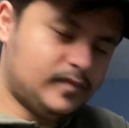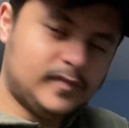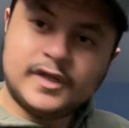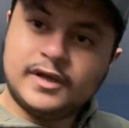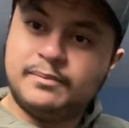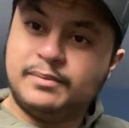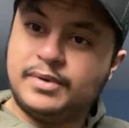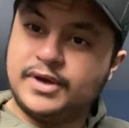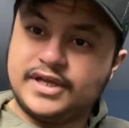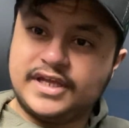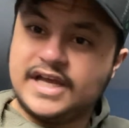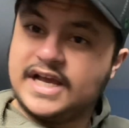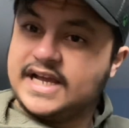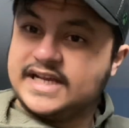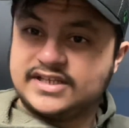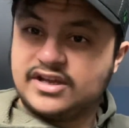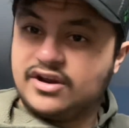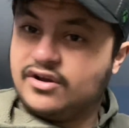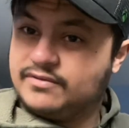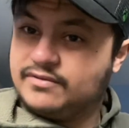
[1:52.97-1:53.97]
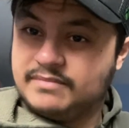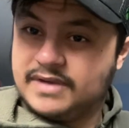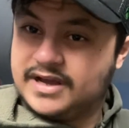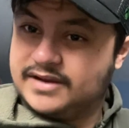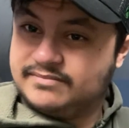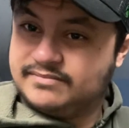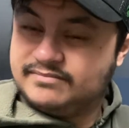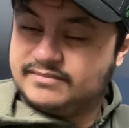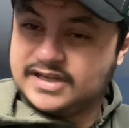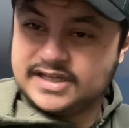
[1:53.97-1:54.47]
yeah, it's long,
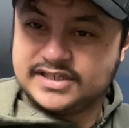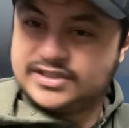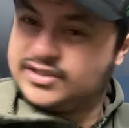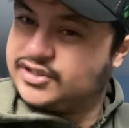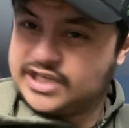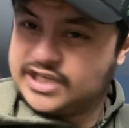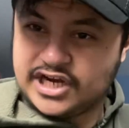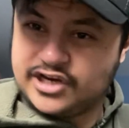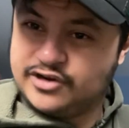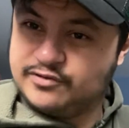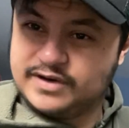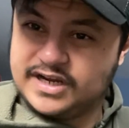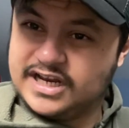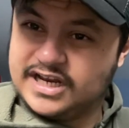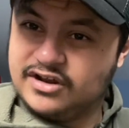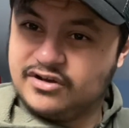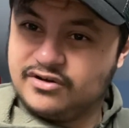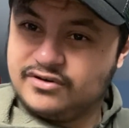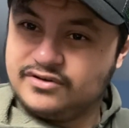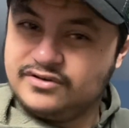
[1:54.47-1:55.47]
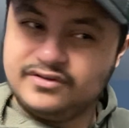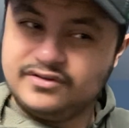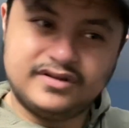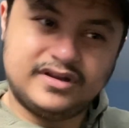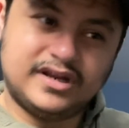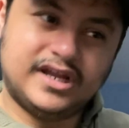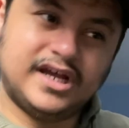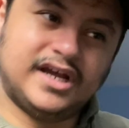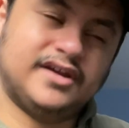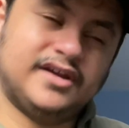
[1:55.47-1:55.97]
man. It's genuinely long.
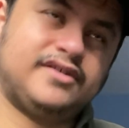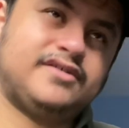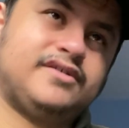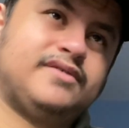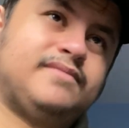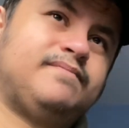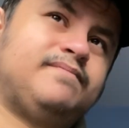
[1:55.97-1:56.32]
Like,